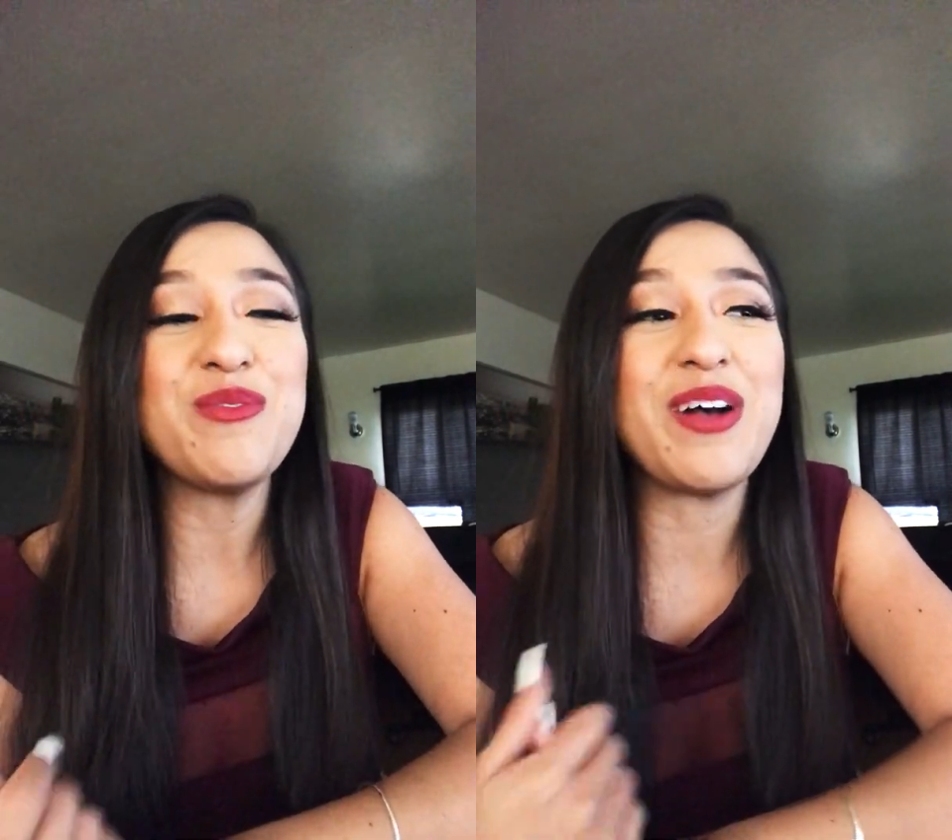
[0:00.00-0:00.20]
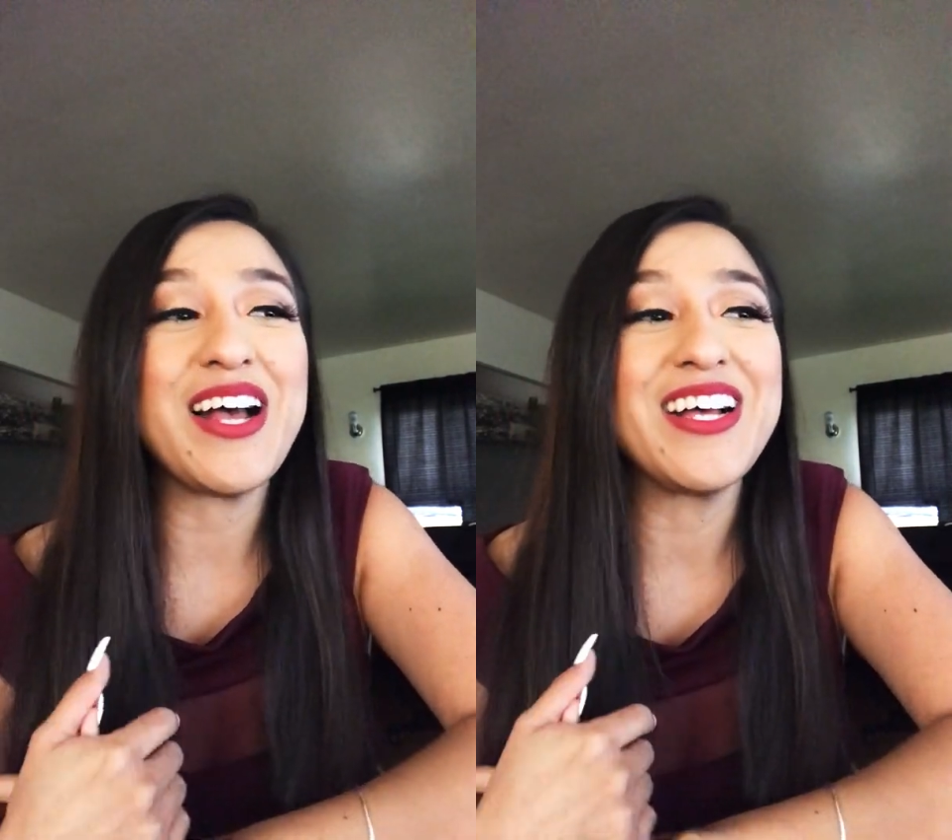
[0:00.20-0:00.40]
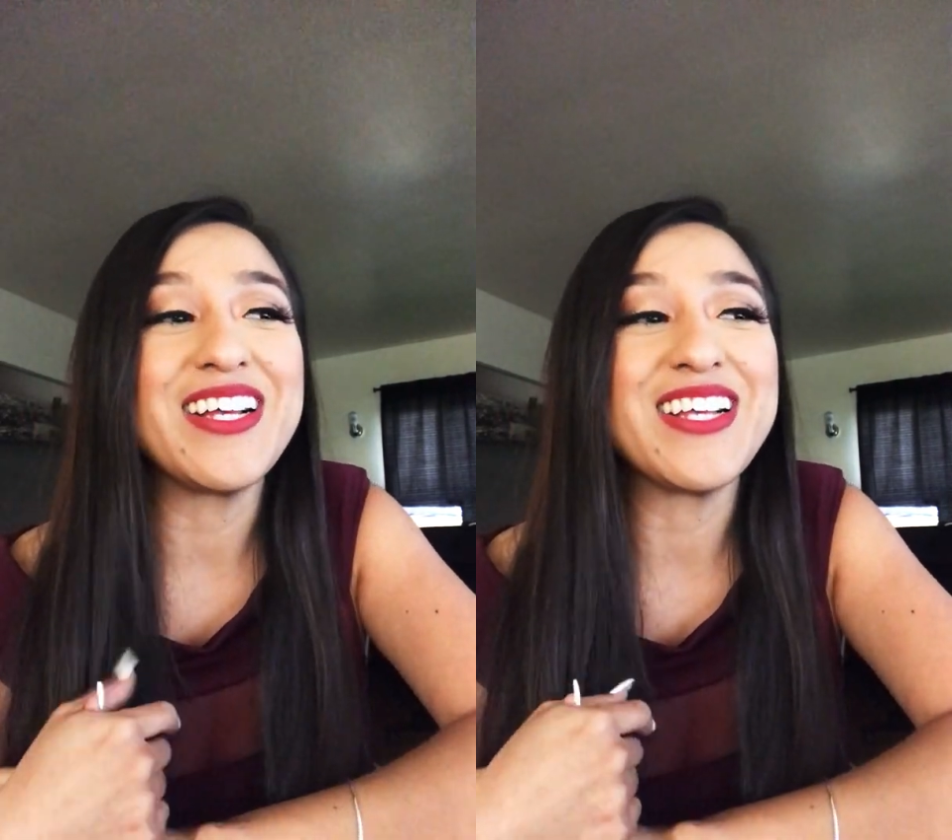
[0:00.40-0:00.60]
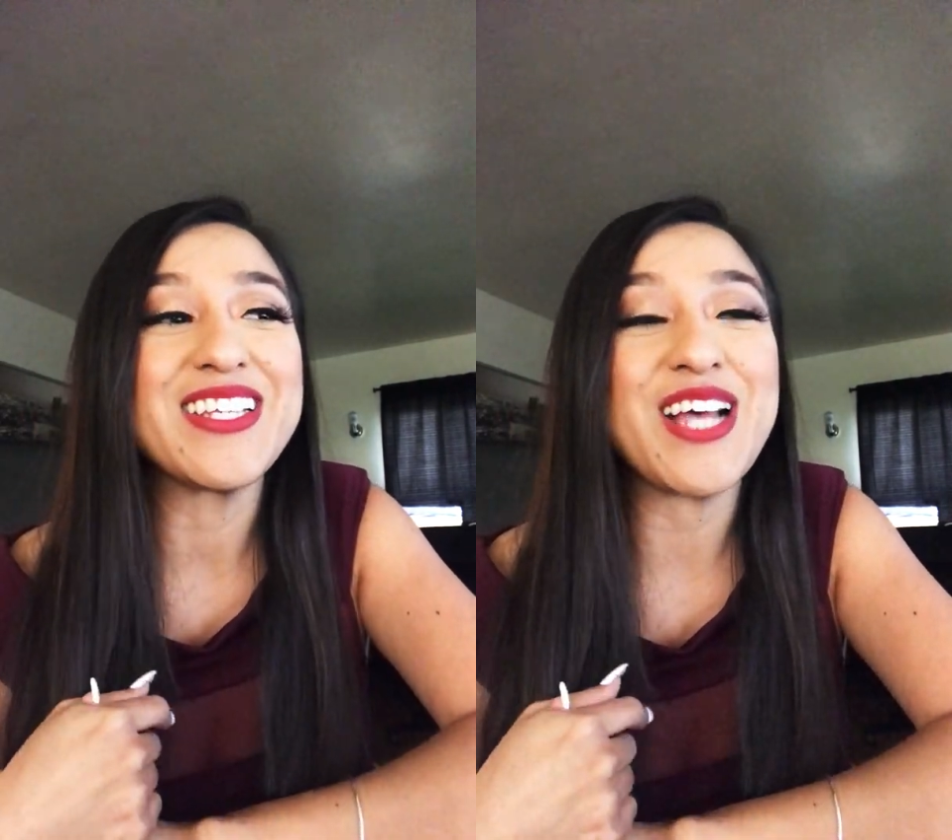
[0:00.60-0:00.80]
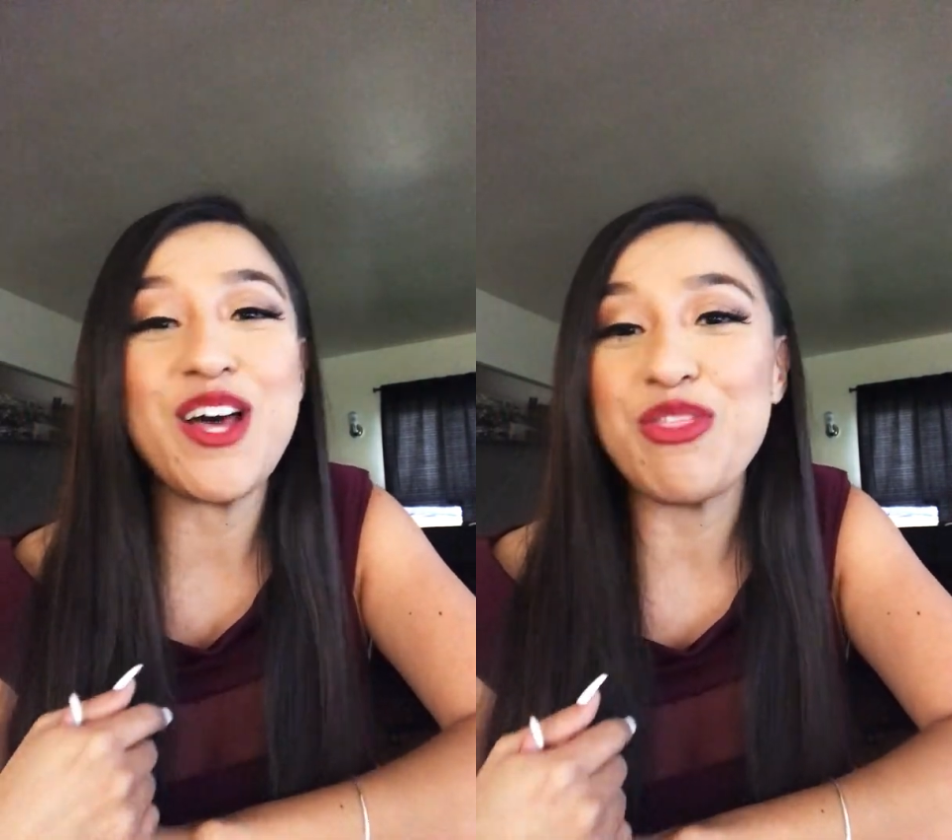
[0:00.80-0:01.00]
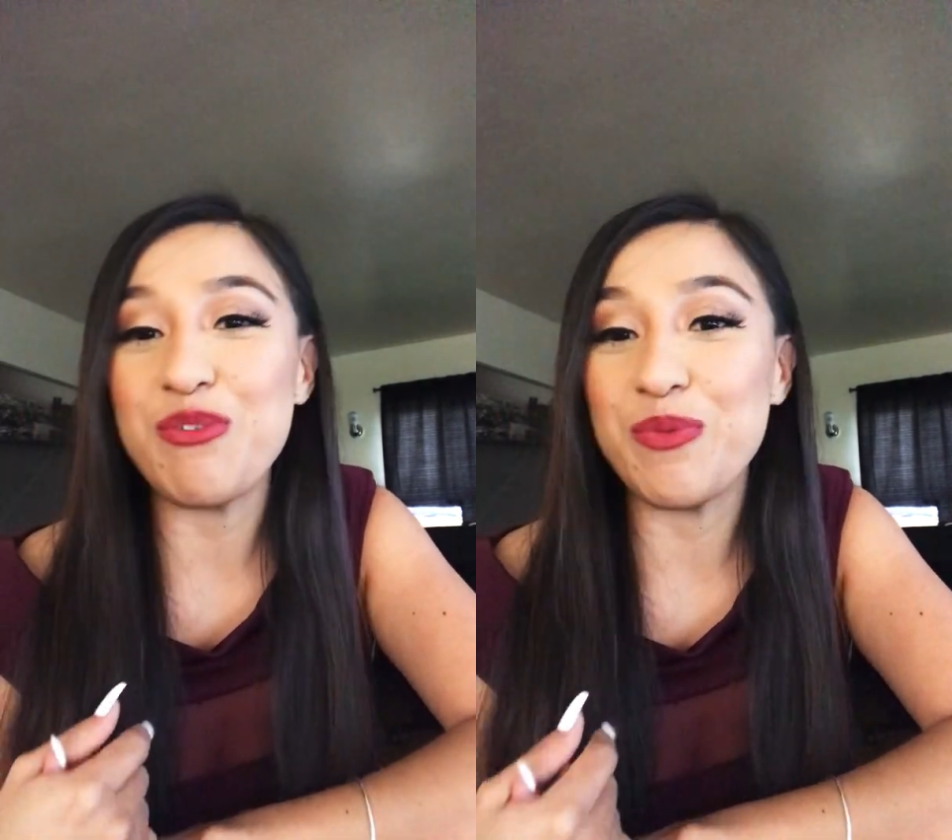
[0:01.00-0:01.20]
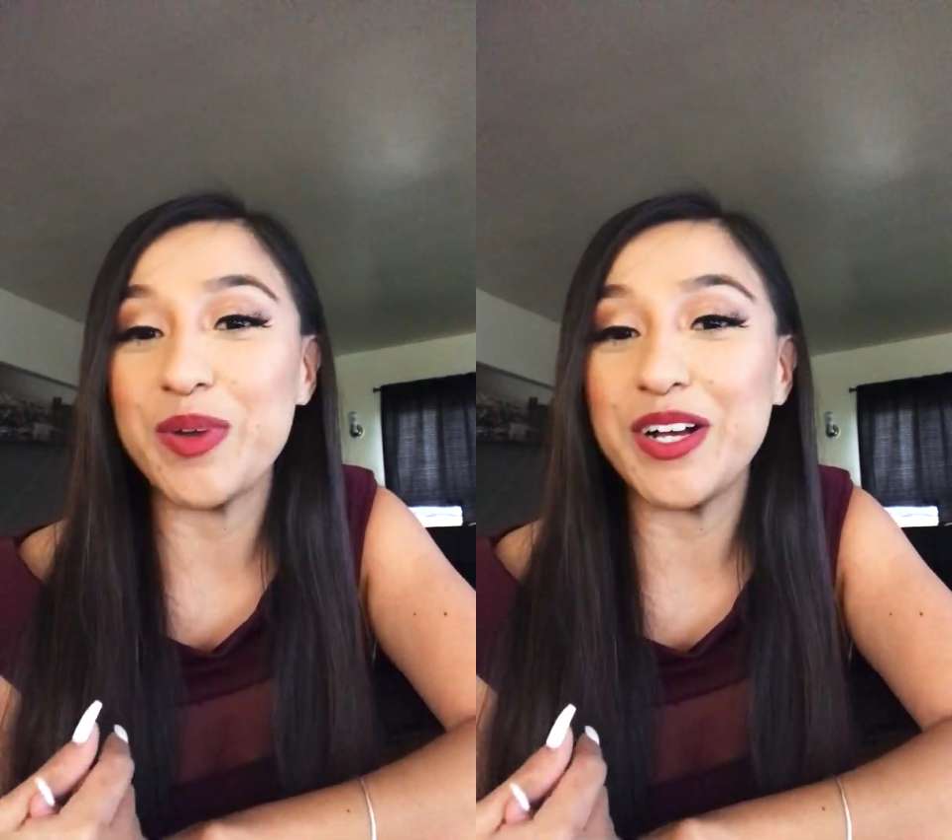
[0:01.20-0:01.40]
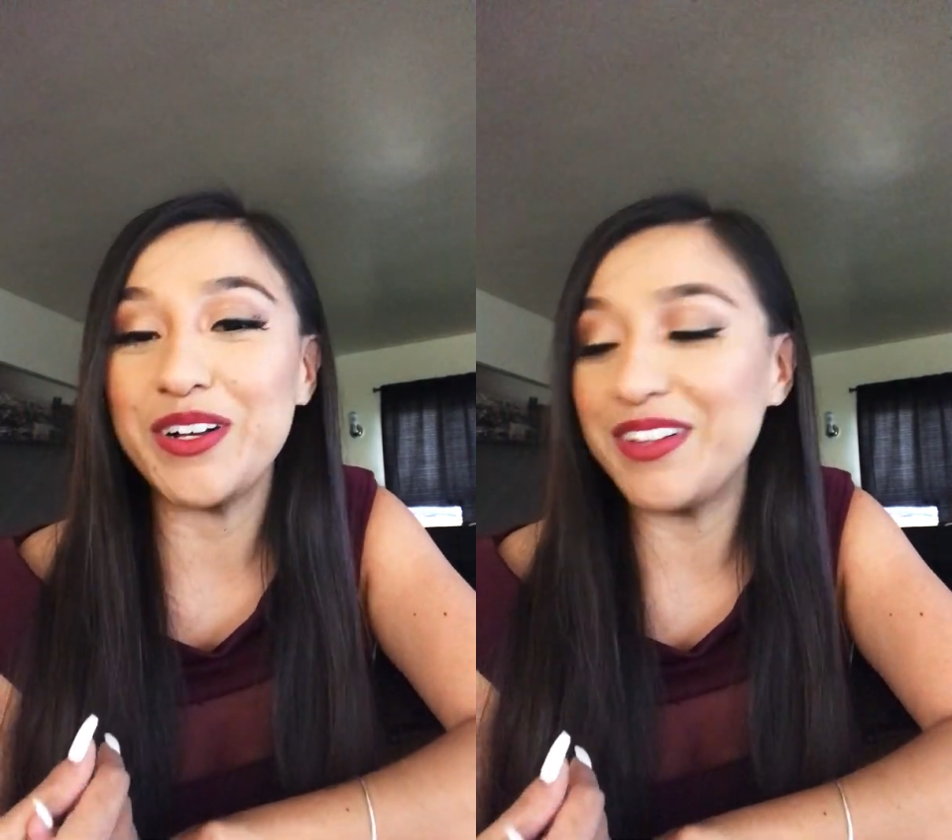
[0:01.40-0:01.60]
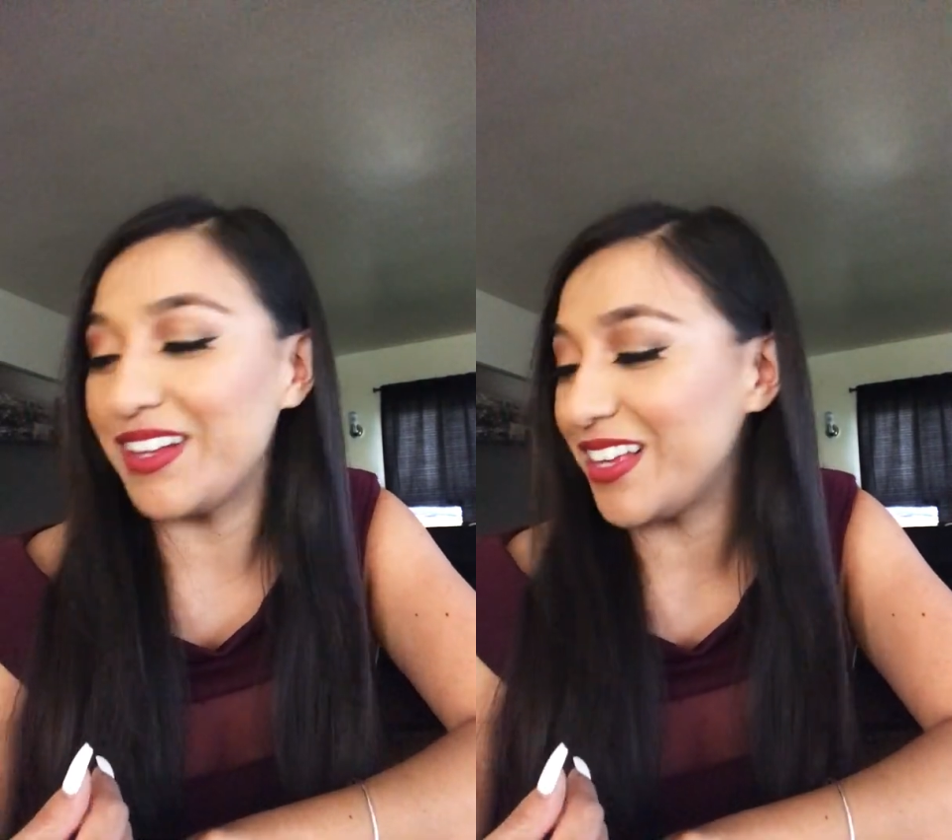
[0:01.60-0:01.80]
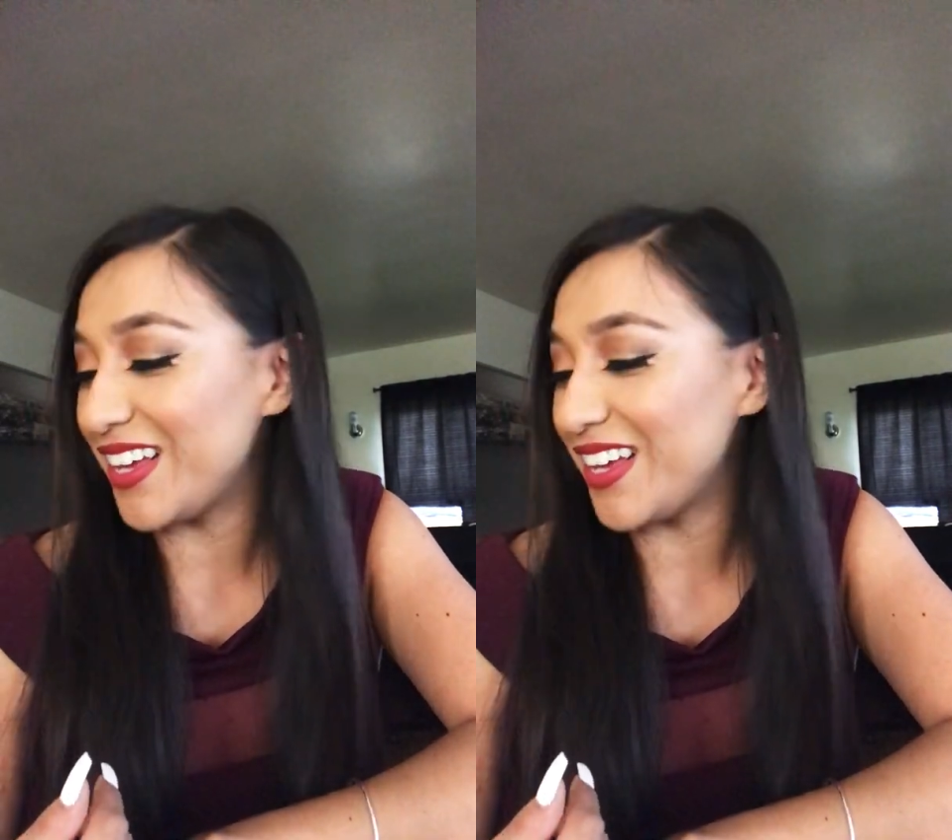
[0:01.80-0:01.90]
was a thrill.